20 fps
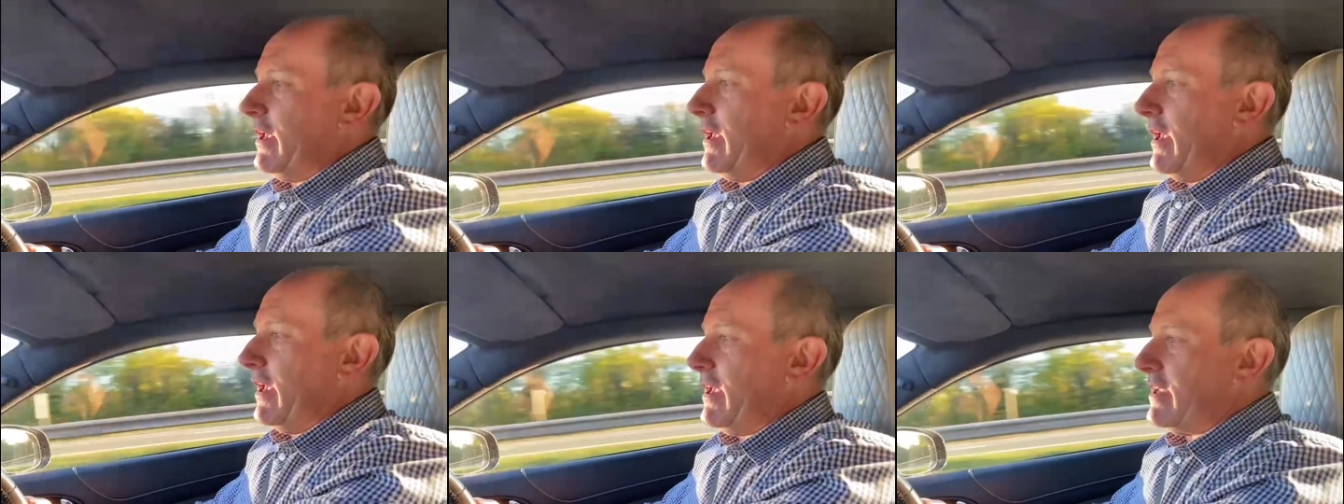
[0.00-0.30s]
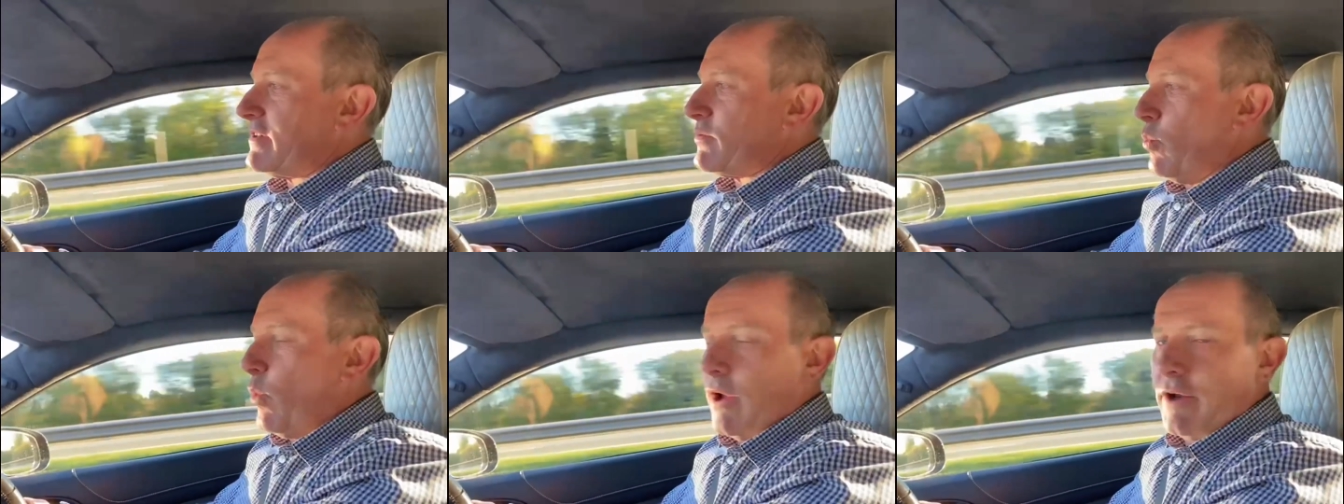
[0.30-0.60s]

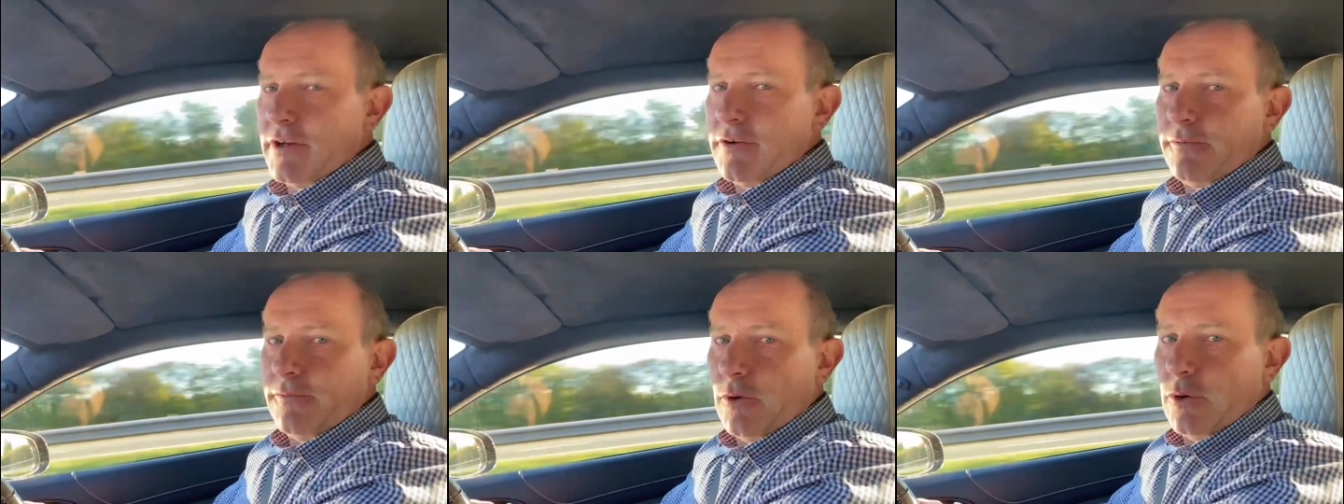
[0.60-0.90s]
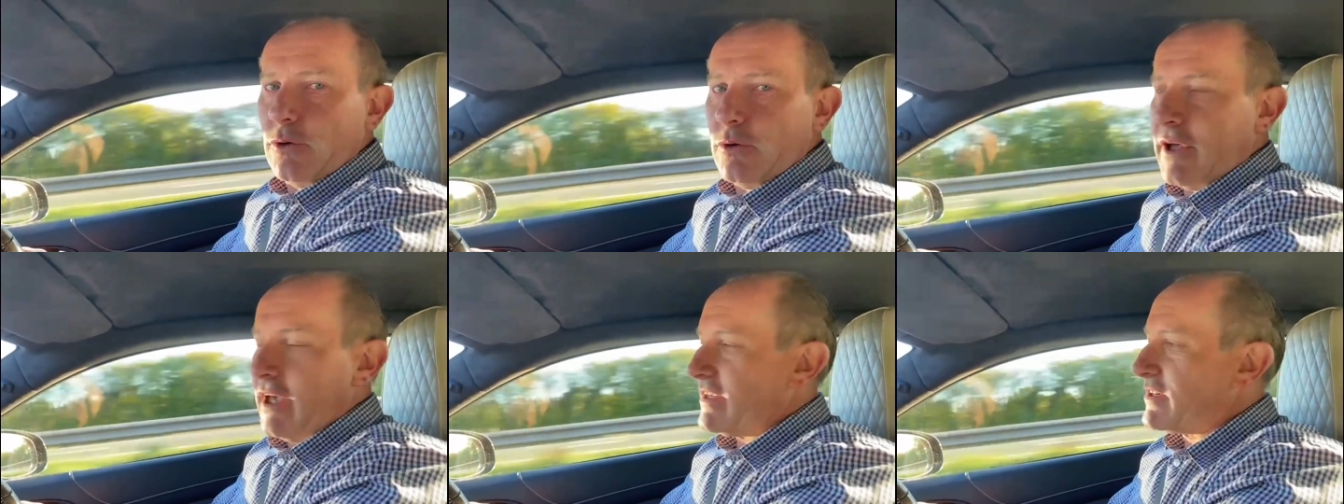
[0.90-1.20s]
it's
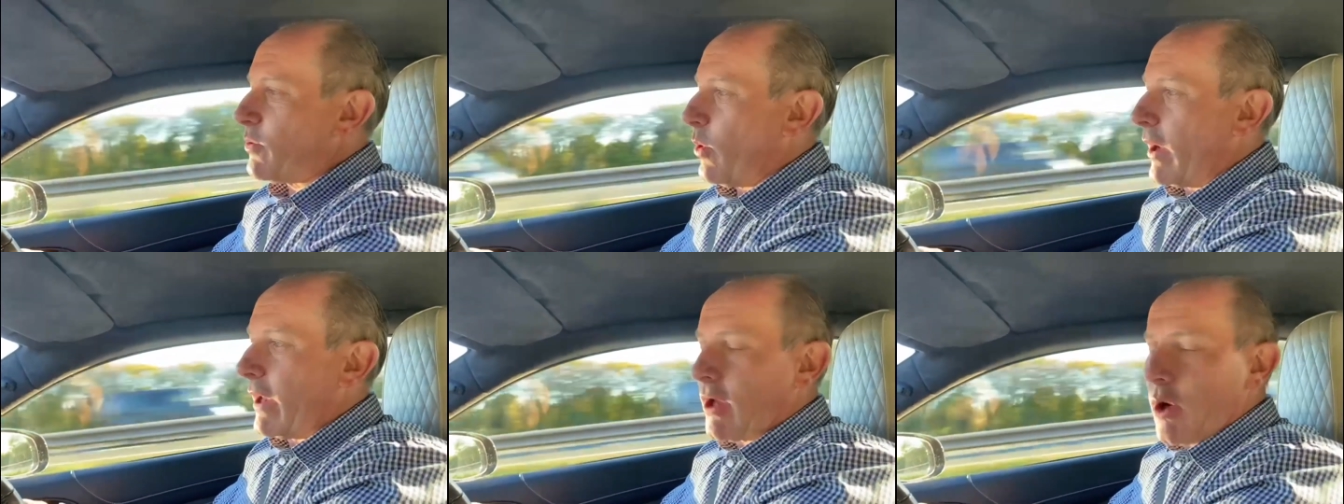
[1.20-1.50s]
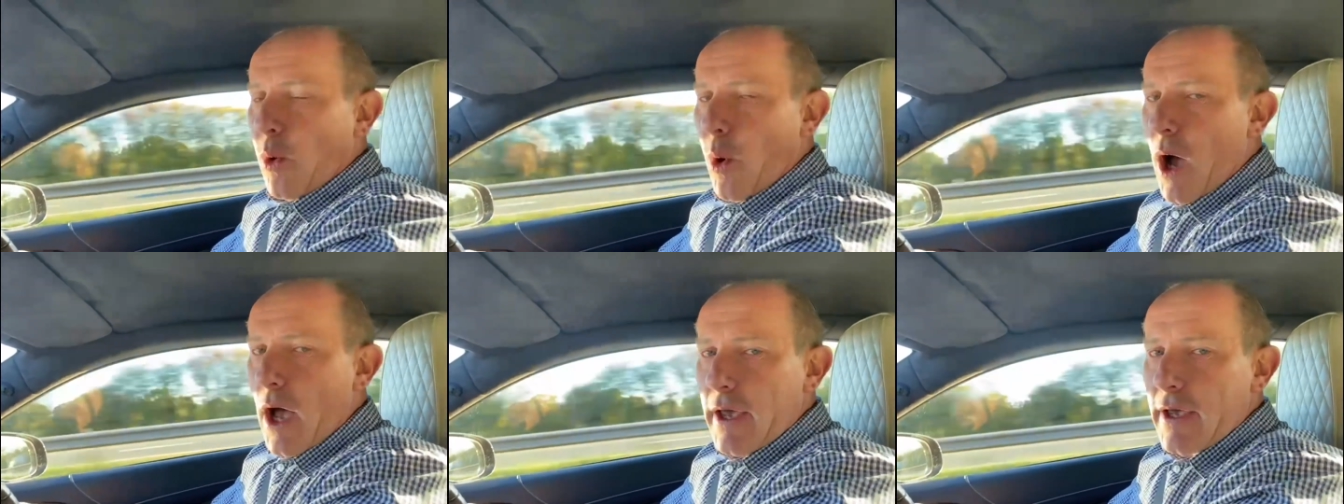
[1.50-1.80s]
wonderful. It's quite
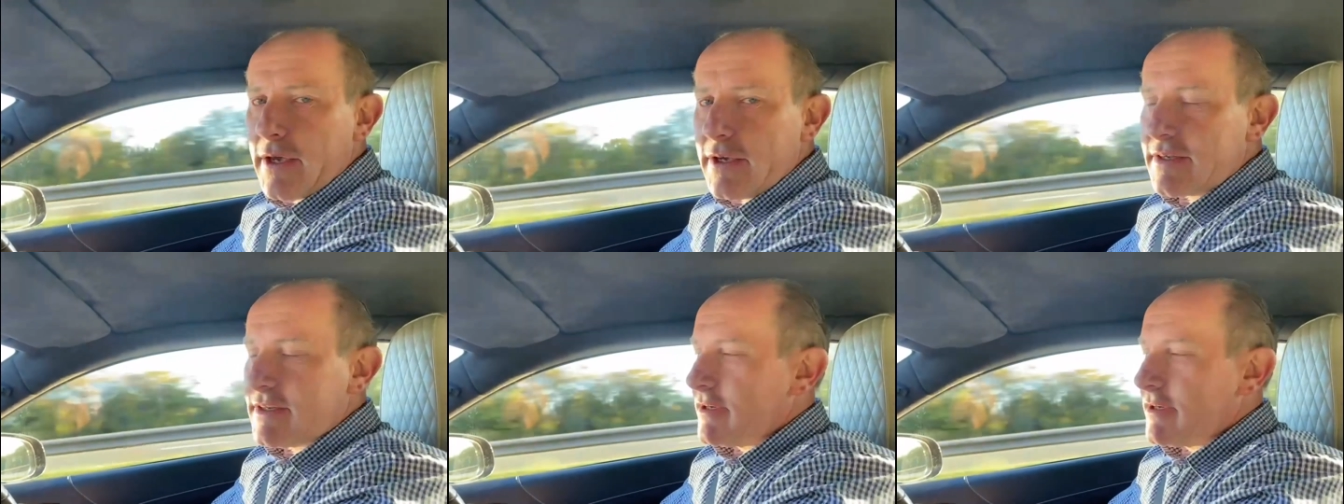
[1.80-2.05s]
quiet,